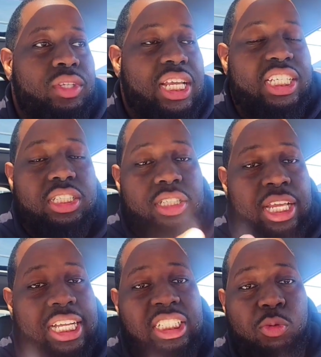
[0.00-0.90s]

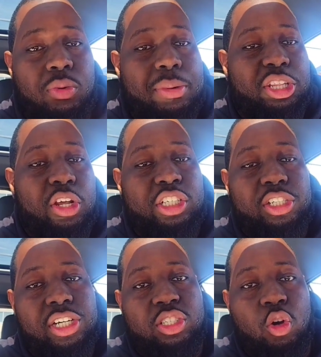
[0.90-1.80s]
Yes, he would have been 32
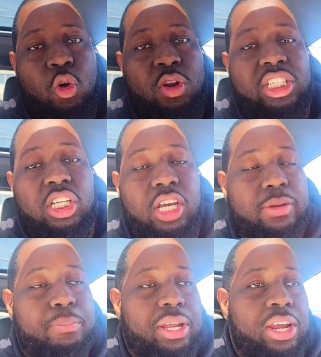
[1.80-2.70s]
years old. He's a
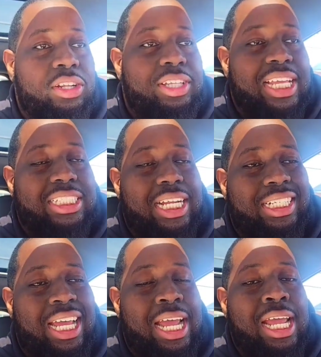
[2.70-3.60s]
good player, things like
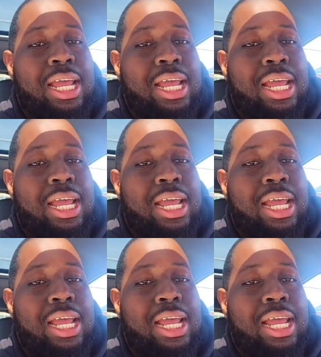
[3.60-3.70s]
that.